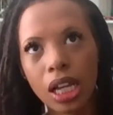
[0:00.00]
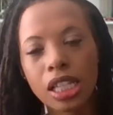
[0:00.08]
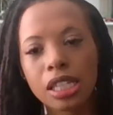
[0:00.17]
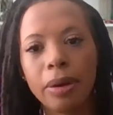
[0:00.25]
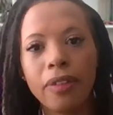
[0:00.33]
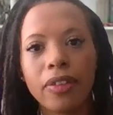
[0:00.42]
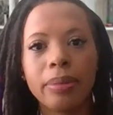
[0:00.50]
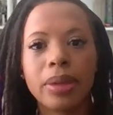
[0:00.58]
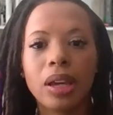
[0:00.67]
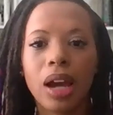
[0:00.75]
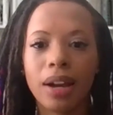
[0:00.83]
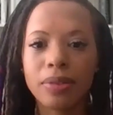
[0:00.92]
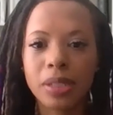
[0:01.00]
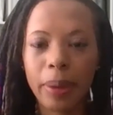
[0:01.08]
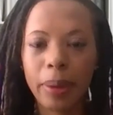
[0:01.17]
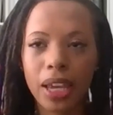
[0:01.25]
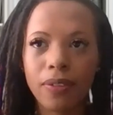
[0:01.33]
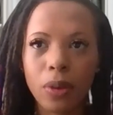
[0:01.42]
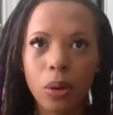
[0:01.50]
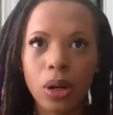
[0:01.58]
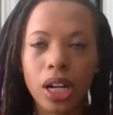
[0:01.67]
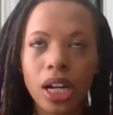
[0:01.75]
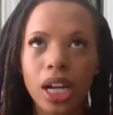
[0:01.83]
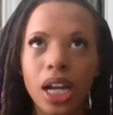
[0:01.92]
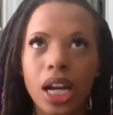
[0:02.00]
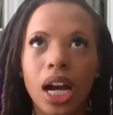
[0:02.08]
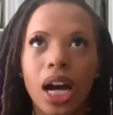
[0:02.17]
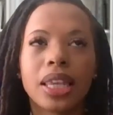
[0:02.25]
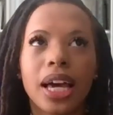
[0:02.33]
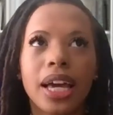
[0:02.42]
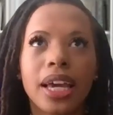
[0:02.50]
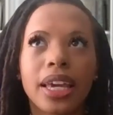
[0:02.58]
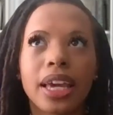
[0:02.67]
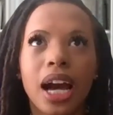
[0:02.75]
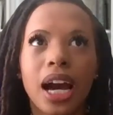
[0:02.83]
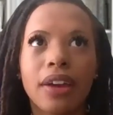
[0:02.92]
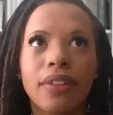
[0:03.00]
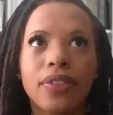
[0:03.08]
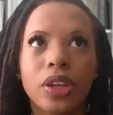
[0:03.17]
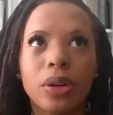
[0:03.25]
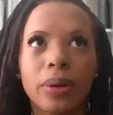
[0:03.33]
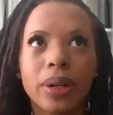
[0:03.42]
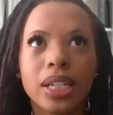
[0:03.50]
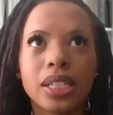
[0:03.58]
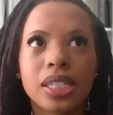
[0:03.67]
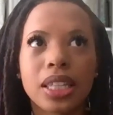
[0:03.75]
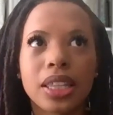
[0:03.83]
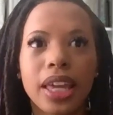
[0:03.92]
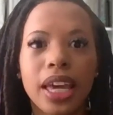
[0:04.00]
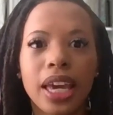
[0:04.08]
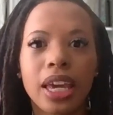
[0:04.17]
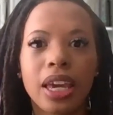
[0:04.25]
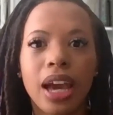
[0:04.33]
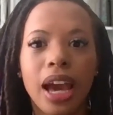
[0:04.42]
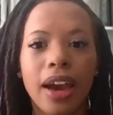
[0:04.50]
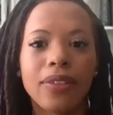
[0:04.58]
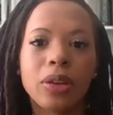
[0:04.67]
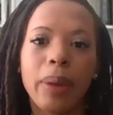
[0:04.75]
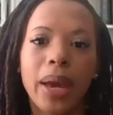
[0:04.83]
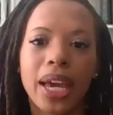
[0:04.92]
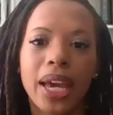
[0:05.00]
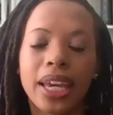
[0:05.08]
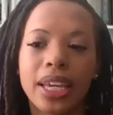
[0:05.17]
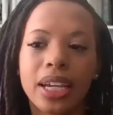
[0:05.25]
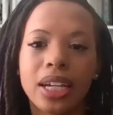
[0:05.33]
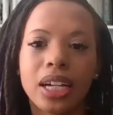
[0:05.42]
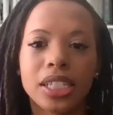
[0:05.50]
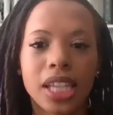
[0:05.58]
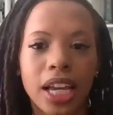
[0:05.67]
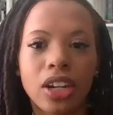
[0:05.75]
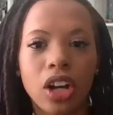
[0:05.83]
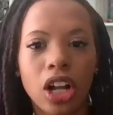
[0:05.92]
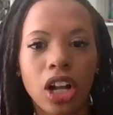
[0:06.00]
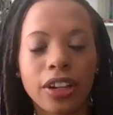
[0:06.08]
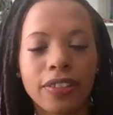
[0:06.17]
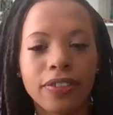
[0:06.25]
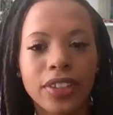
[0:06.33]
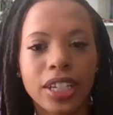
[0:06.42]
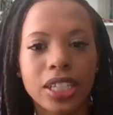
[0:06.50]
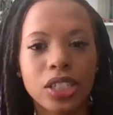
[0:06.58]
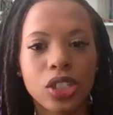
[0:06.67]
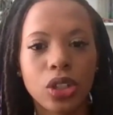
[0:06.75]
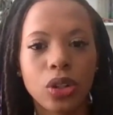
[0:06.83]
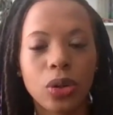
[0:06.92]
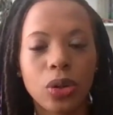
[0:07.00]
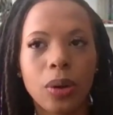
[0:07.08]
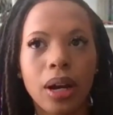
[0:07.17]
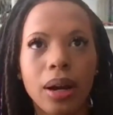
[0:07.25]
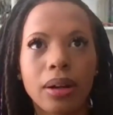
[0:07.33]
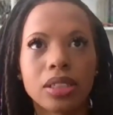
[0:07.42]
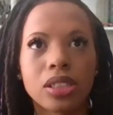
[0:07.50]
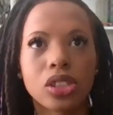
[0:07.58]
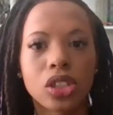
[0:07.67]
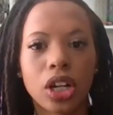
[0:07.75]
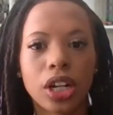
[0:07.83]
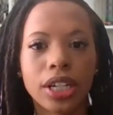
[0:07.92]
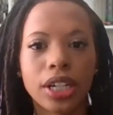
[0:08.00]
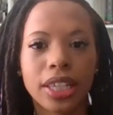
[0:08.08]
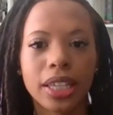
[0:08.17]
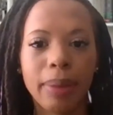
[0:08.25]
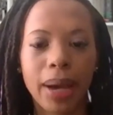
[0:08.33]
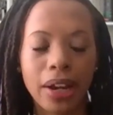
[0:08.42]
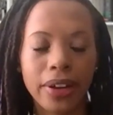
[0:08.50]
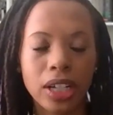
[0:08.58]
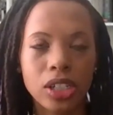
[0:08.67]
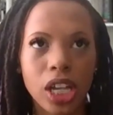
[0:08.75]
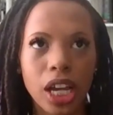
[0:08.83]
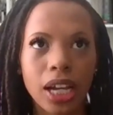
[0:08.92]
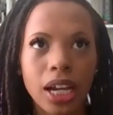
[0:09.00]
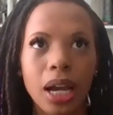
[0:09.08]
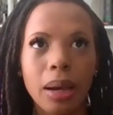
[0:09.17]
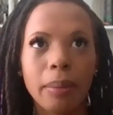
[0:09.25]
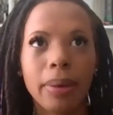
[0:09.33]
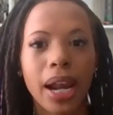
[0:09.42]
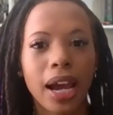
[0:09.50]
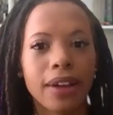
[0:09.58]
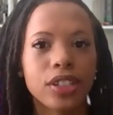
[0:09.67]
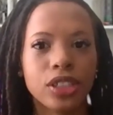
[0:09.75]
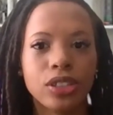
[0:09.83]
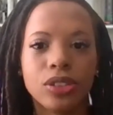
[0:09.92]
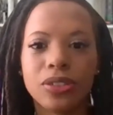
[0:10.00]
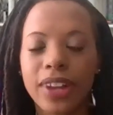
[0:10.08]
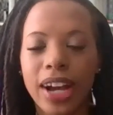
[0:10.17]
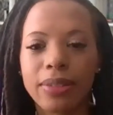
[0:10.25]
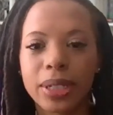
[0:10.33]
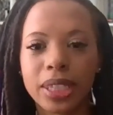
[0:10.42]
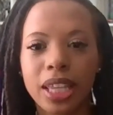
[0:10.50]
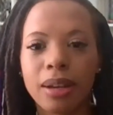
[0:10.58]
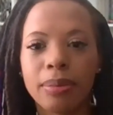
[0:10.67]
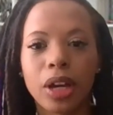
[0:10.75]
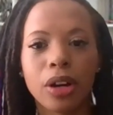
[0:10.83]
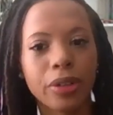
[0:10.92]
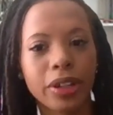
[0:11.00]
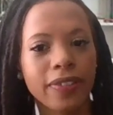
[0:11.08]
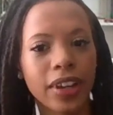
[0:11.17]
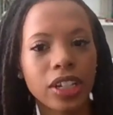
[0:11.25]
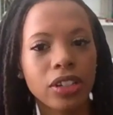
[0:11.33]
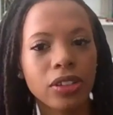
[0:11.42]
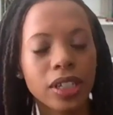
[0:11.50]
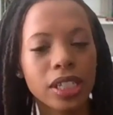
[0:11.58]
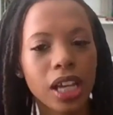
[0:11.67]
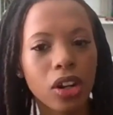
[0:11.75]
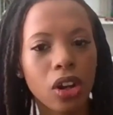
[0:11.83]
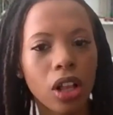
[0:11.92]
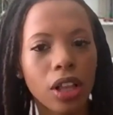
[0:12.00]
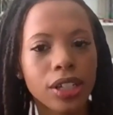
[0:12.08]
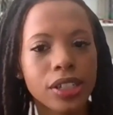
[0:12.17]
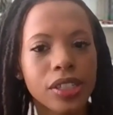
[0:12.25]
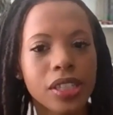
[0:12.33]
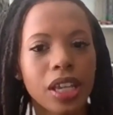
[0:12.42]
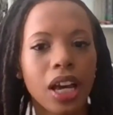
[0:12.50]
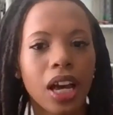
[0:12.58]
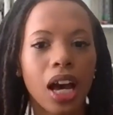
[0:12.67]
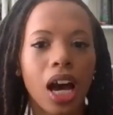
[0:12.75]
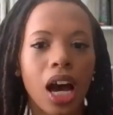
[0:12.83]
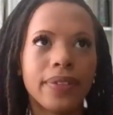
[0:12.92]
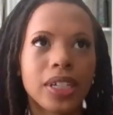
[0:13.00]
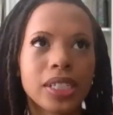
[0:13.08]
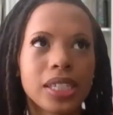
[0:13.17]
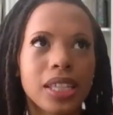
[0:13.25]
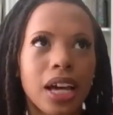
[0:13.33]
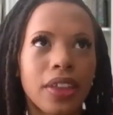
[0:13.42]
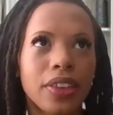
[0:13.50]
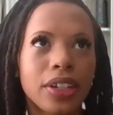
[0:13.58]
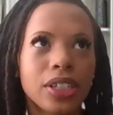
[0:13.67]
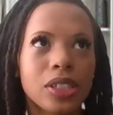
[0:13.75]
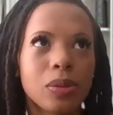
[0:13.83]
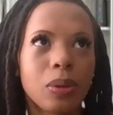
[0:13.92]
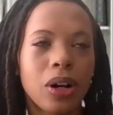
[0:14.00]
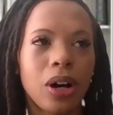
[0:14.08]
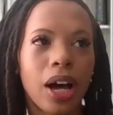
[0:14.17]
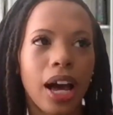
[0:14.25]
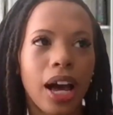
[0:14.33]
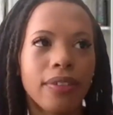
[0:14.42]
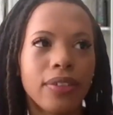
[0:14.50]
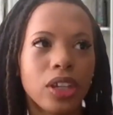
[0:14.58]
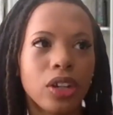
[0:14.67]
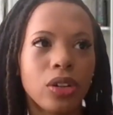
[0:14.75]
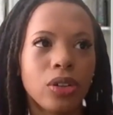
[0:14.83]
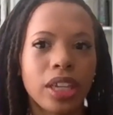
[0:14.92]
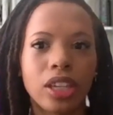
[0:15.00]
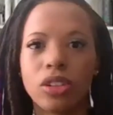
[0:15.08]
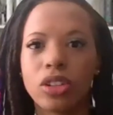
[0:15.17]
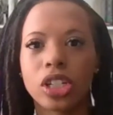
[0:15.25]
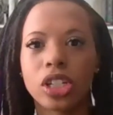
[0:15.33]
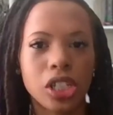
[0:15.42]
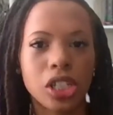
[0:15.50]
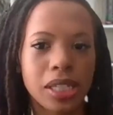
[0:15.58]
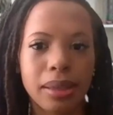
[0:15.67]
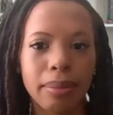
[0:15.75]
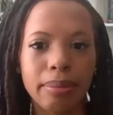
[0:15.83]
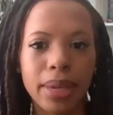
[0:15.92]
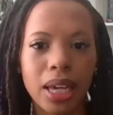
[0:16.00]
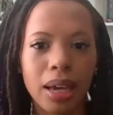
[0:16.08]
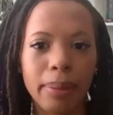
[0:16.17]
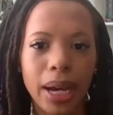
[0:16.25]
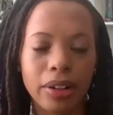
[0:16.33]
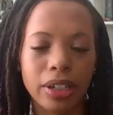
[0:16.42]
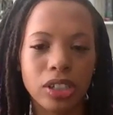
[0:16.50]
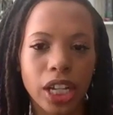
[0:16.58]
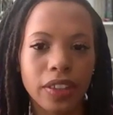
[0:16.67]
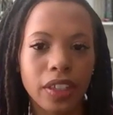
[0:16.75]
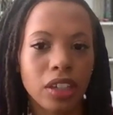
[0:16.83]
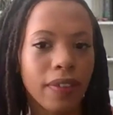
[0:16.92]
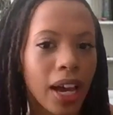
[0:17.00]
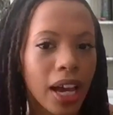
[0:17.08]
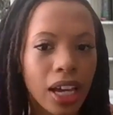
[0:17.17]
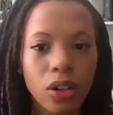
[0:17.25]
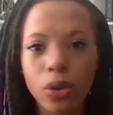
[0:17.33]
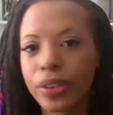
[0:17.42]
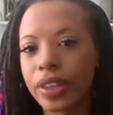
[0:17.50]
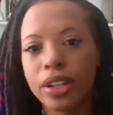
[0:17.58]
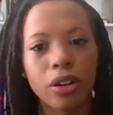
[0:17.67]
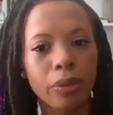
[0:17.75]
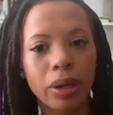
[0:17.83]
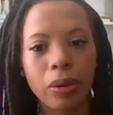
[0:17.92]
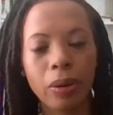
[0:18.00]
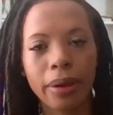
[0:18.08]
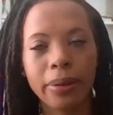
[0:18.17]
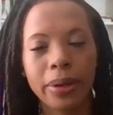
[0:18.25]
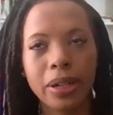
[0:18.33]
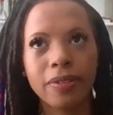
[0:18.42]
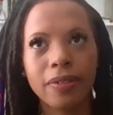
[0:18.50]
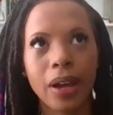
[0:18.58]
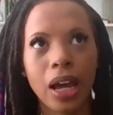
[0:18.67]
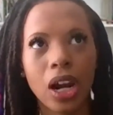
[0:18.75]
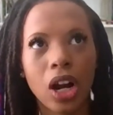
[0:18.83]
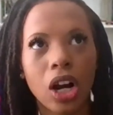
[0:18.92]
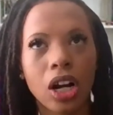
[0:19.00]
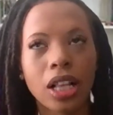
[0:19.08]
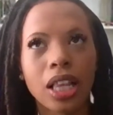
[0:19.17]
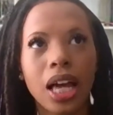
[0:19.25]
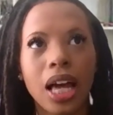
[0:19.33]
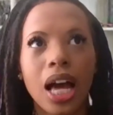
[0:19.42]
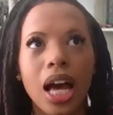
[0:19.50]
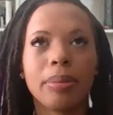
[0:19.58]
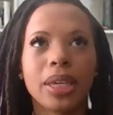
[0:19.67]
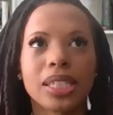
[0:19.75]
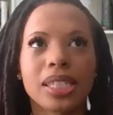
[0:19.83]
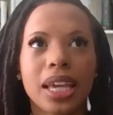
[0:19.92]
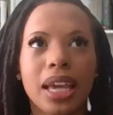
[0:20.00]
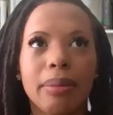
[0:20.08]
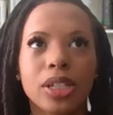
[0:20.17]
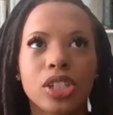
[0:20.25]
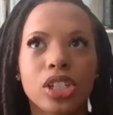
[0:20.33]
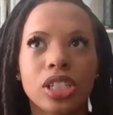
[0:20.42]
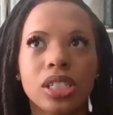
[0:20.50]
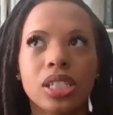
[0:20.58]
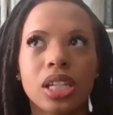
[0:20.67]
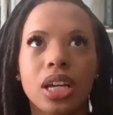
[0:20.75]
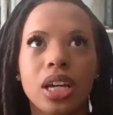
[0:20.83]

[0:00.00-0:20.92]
Some of them you have to pay for. Like I view it, they have you pay a $10 fee to start the background check, but after you do five with them, they'll refund you the $10 versus others will have you like you could just submit a background check that you've had, or they don't require one at all. Because like I mentioned,